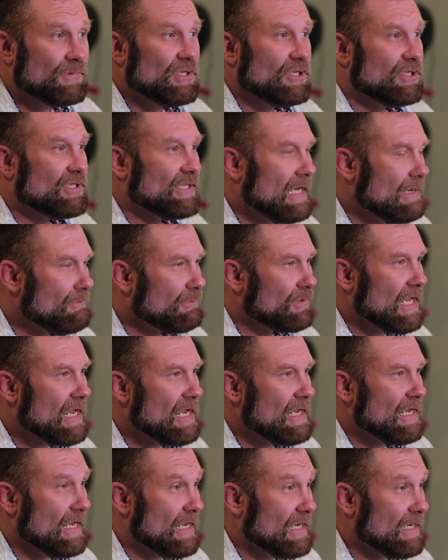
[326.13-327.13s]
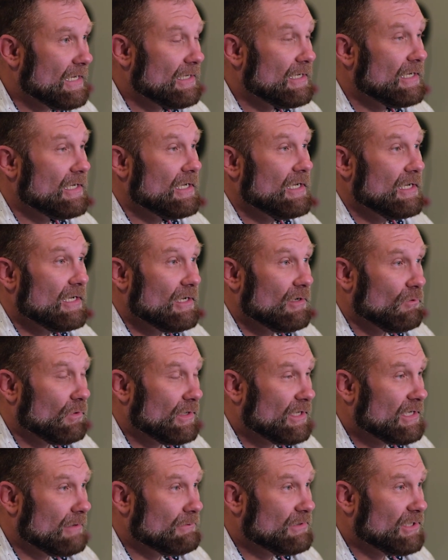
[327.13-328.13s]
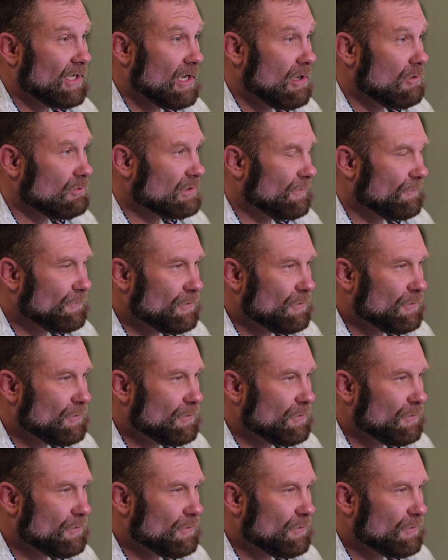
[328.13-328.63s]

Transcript: Same thing when it comes to loans. If